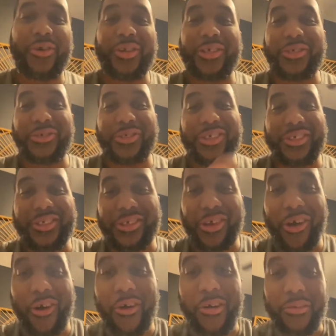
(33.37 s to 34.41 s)
that you just
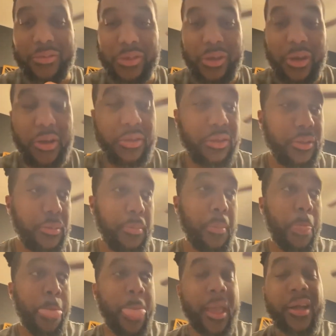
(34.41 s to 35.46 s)
saw. It was awesome.
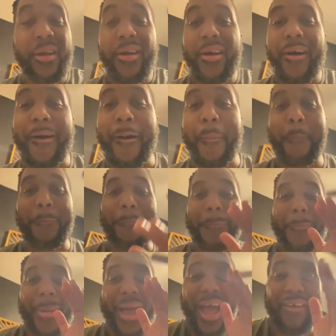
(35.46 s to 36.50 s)

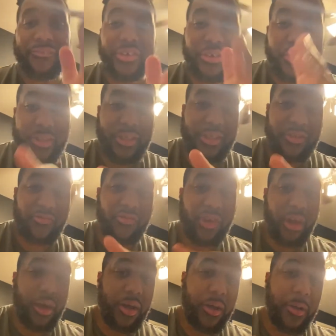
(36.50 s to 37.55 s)
After this
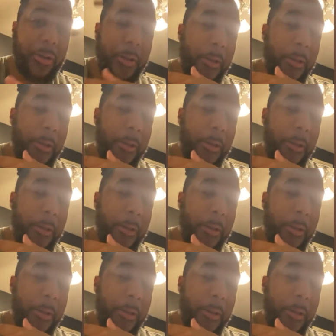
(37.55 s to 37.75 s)
vlog,